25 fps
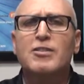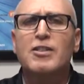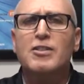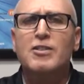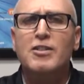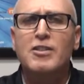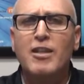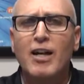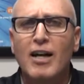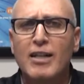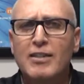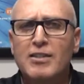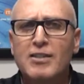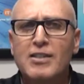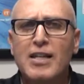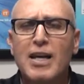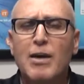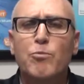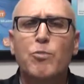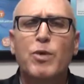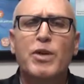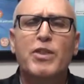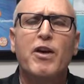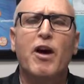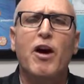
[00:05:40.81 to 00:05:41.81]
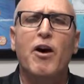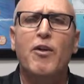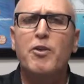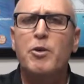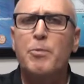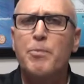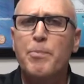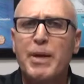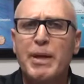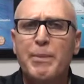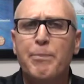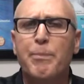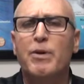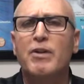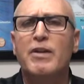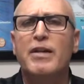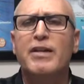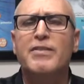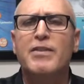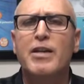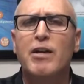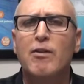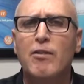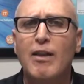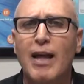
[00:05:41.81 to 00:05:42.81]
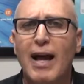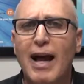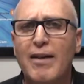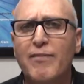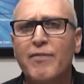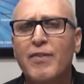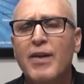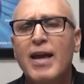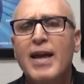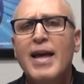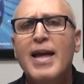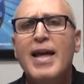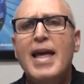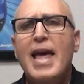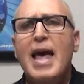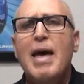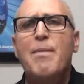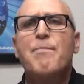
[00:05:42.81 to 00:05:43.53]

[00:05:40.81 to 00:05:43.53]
discuss them with other people in their life,